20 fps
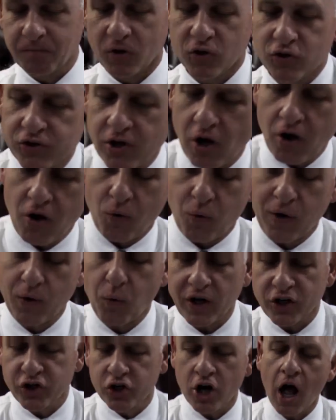So,
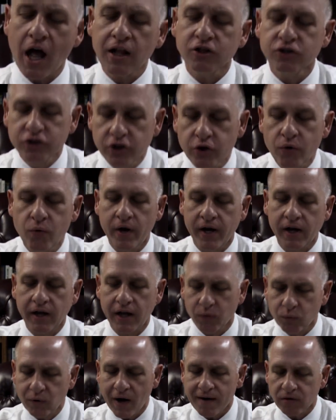what John's doing
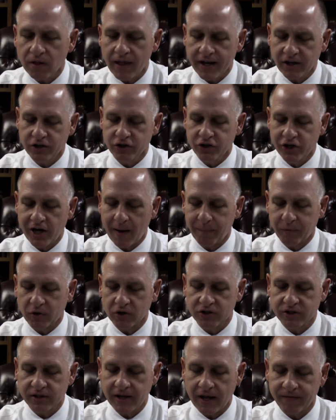in Revelation chapter
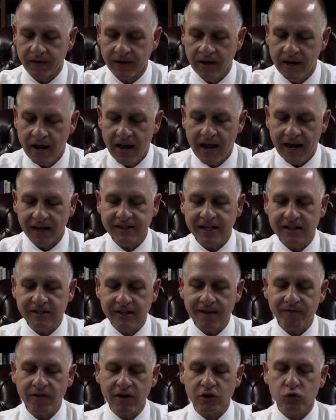7 is he's
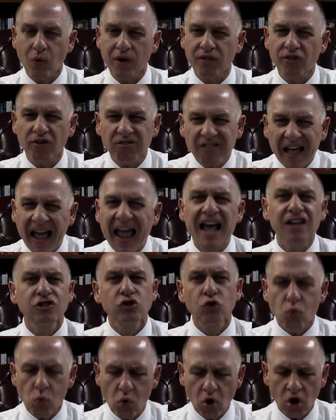giving us one of the
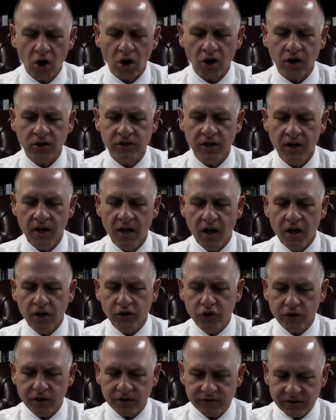last words
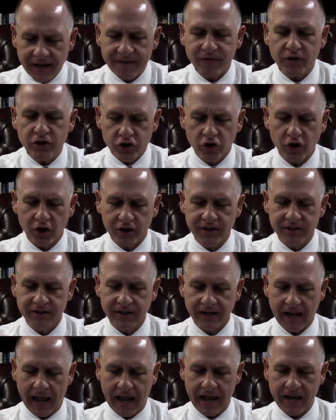to the 7 churches
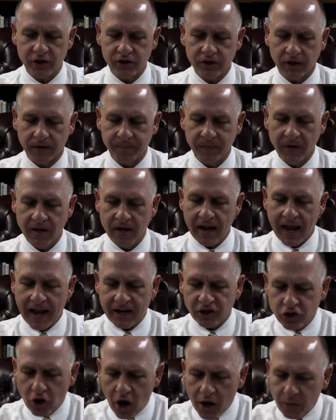in Asia.
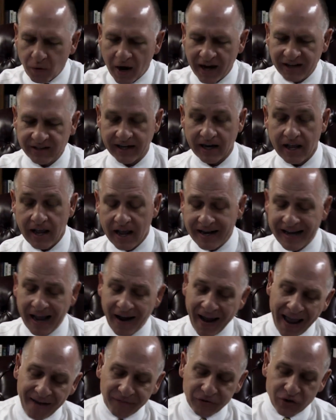And John writes that, now
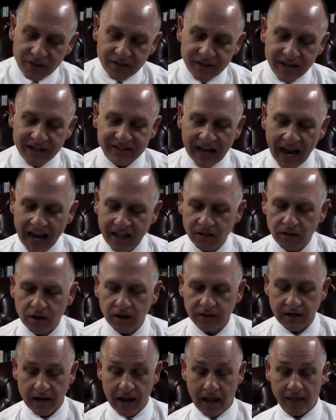after this I
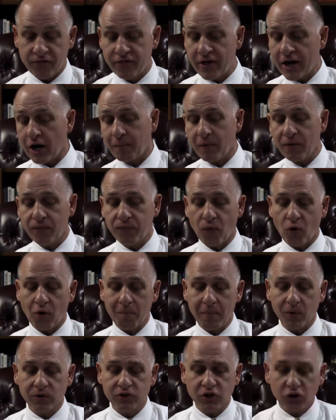looked, and there before
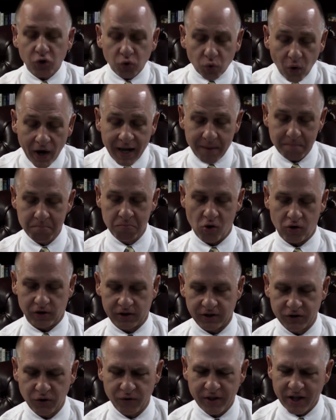me was a great
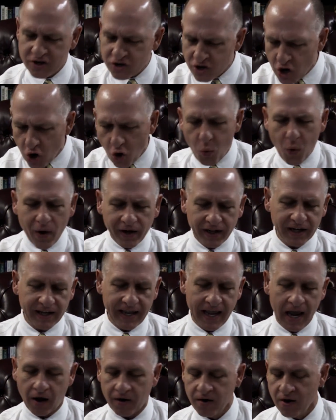multitude that no one could
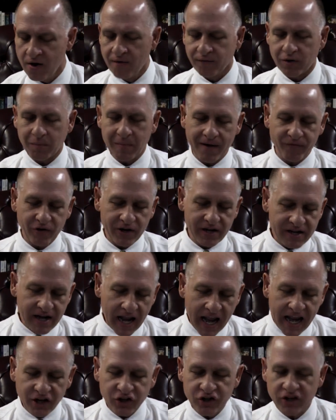count, from every
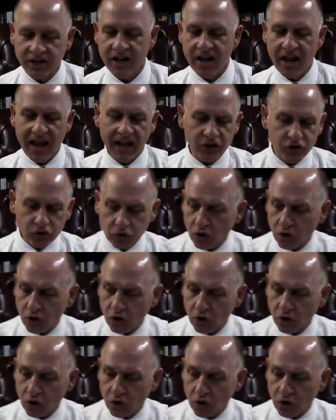nation and